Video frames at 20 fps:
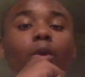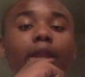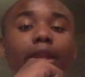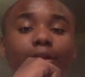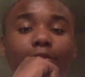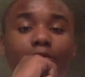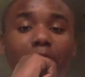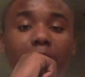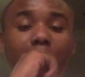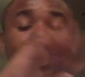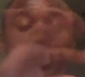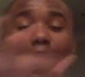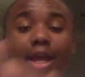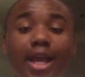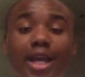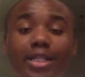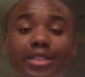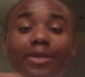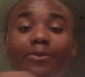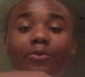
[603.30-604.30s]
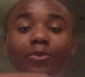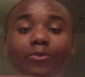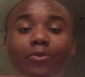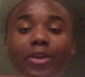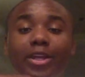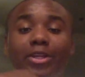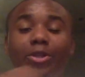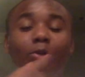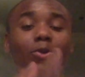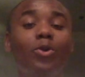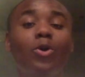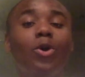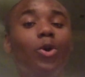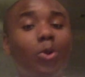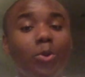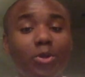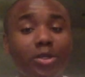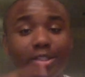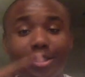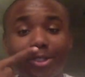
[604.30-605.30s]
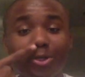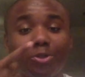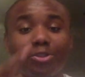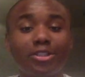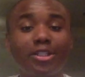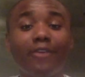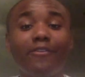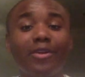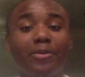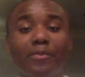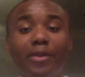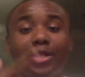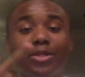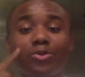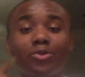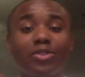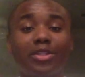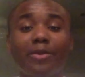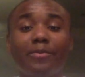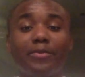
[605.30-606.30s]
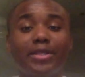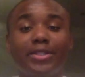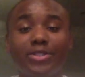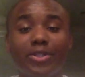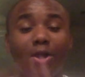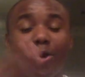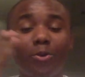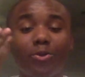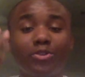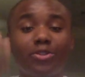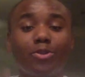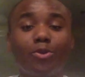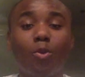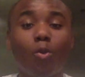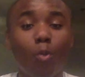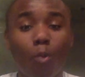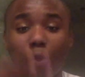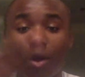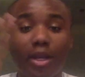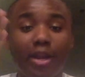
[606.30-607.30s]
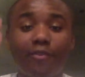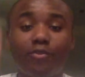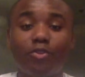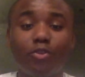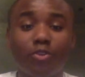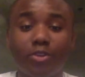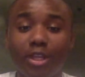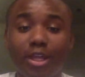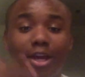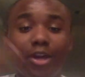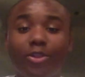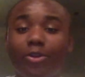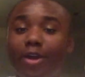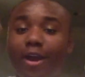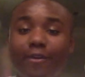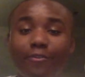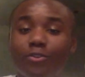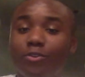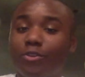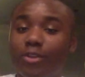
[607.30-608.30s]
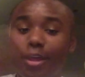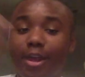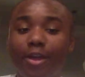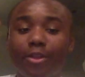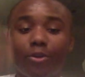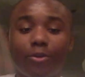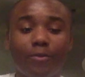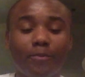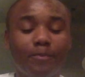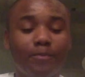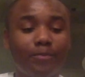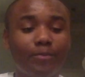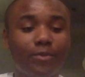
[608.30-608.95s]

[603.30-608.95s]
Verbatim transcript: waiting for me. Except for Frankie, who is still shoving pencils up his nose, one after the other after the other.